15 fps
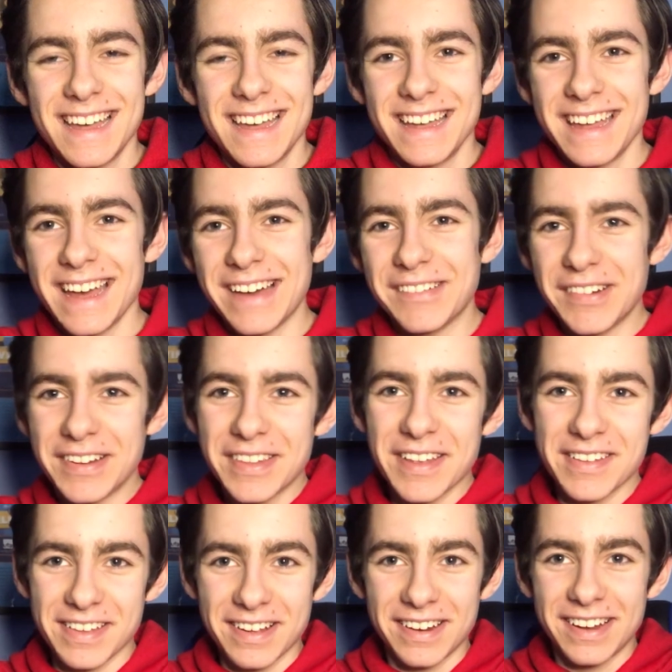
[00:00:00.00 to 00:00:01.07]
Yeah, well, it
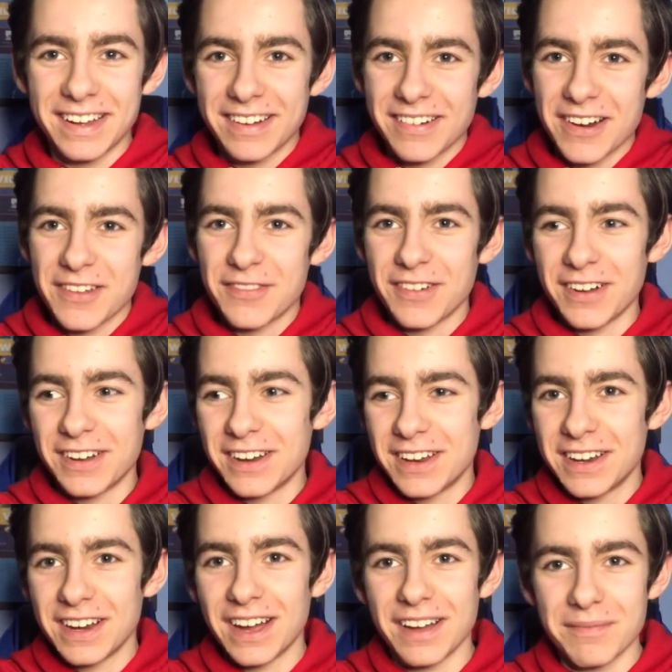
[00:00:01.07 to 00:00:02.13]
does sound like great fun,
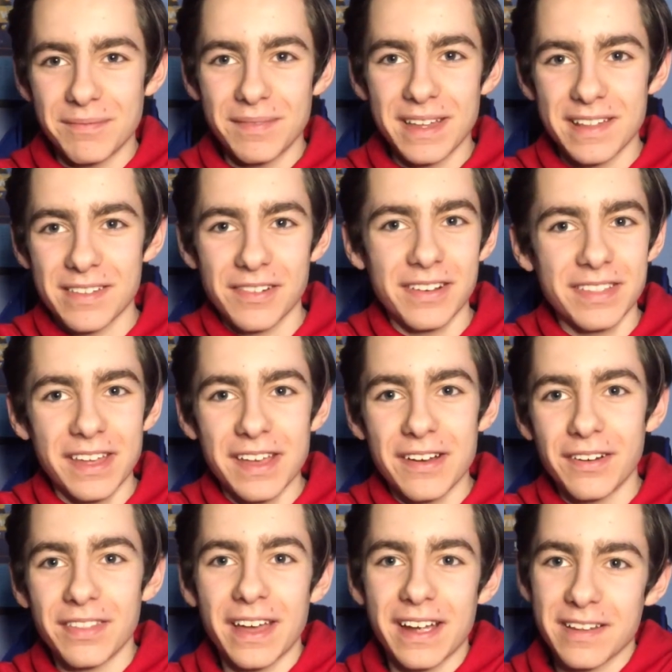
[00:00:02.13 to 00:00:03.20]
and it's great that you
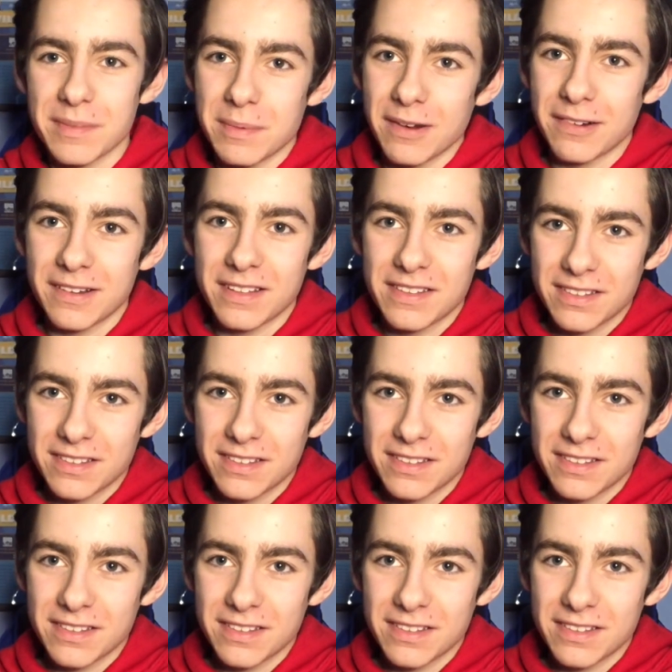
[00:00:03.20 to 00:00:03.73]
got that experience